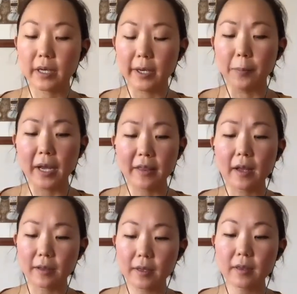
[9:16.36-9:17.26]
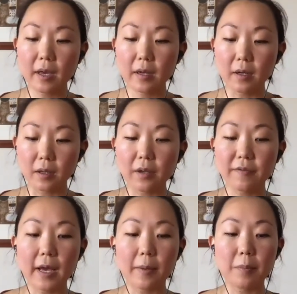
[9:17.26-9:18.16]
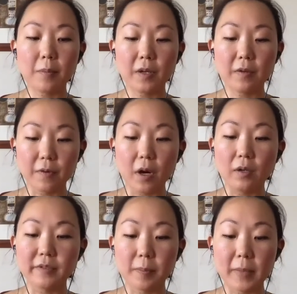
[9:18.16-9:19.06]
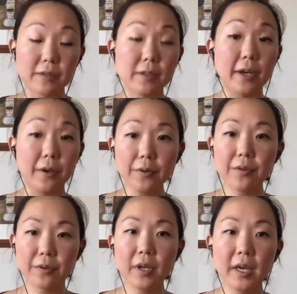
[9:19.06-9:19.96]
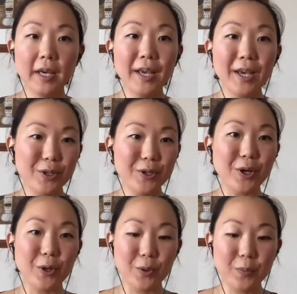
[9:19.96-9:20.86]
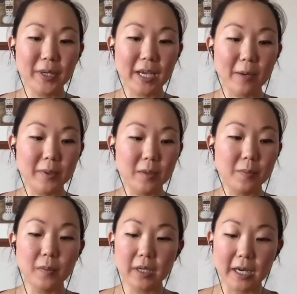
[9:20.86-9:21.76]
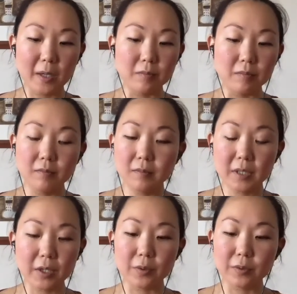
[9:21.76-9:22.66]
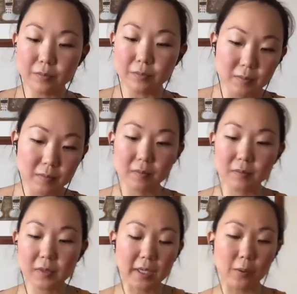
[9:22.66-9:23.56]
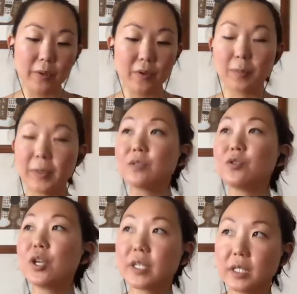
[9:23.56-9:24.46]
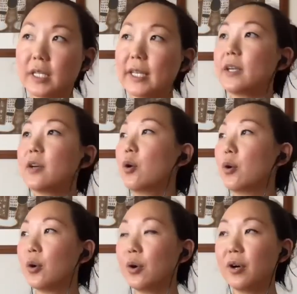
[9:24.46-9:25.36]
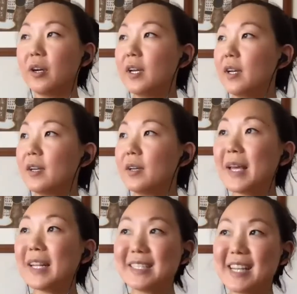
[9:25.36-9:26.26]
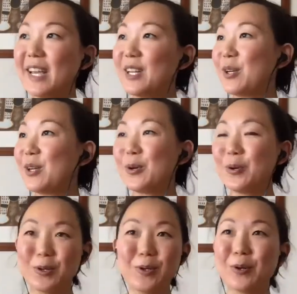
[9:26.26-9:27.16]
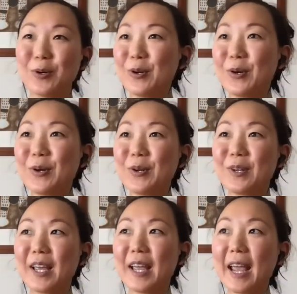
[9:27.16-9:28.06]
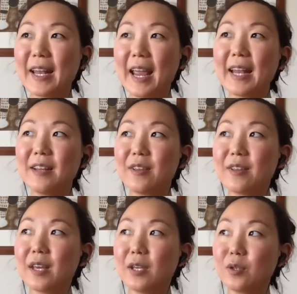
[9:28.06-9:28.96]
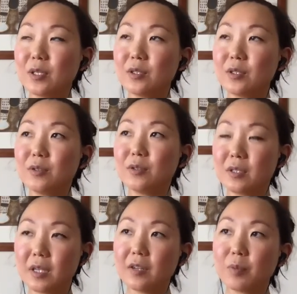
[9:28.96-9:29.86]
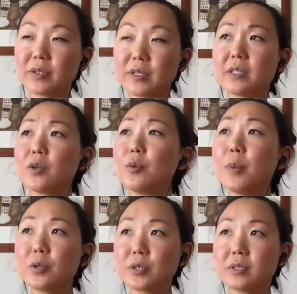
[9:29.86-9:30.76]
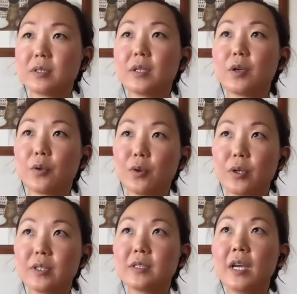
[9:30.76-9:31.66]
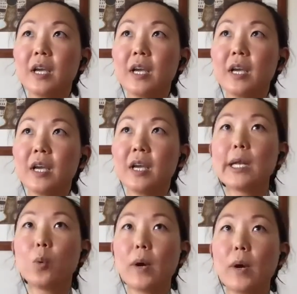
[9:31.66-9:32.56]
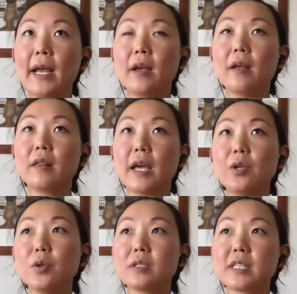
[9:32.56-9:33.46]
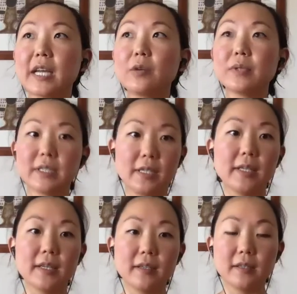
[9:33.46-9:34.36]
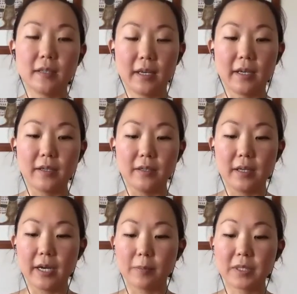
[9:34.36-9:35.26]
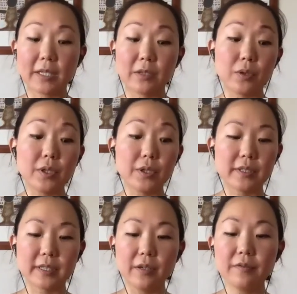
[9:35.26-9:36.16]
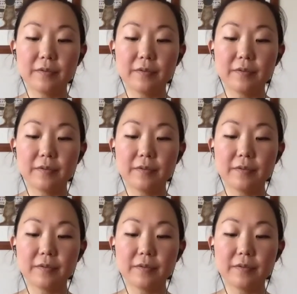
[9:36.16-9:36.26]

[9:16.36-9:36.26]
then I think that a lot of that involves mental health, you know, being able to, you know, whether it means journaling or meditating or anything that you can do to kind of process your emotions and your thoughts in a way that you can stay resilient and stay true to yourself.